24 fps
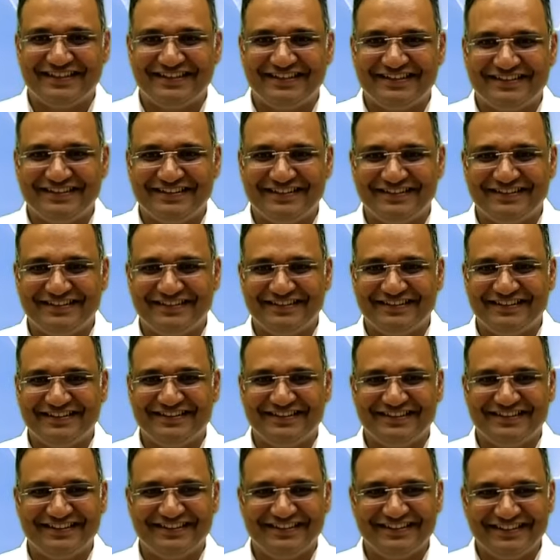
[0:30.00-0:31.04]

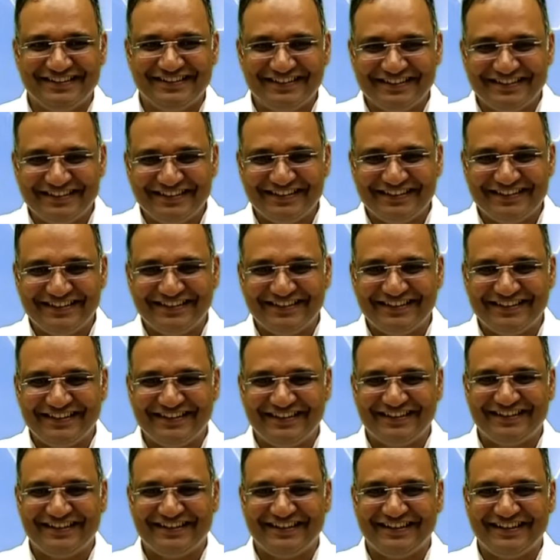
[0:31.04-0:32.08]

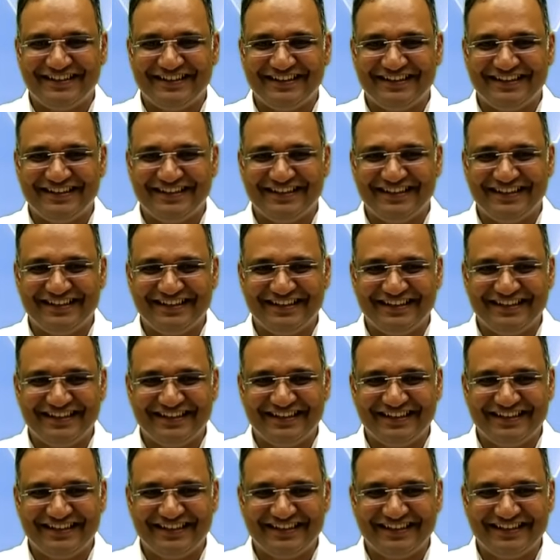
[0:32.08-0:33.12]

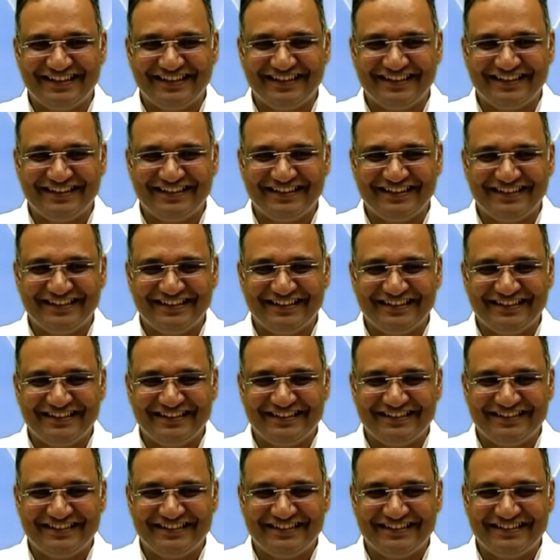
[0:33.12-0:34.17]
[no speech]